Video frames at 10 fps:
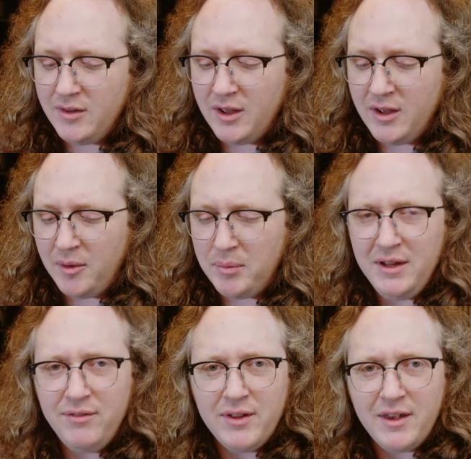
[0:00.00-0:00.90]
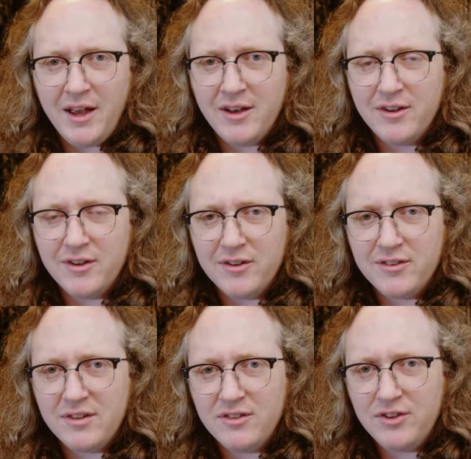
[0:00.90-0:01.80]
uh, I believe the Canon R
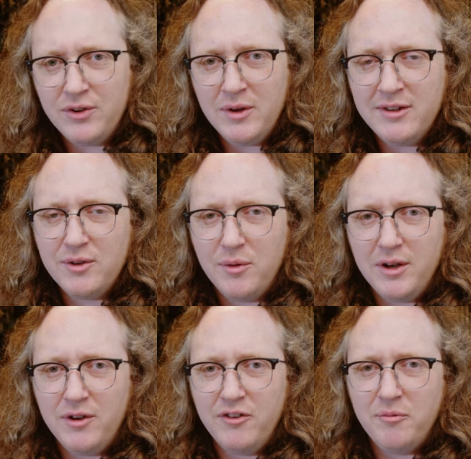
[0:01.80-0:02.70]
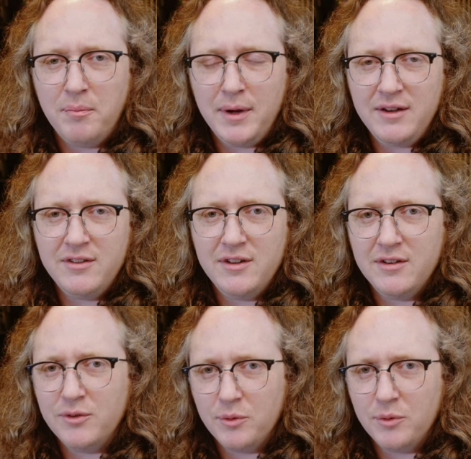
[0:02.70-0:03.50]
six two has quite a lot of baked-in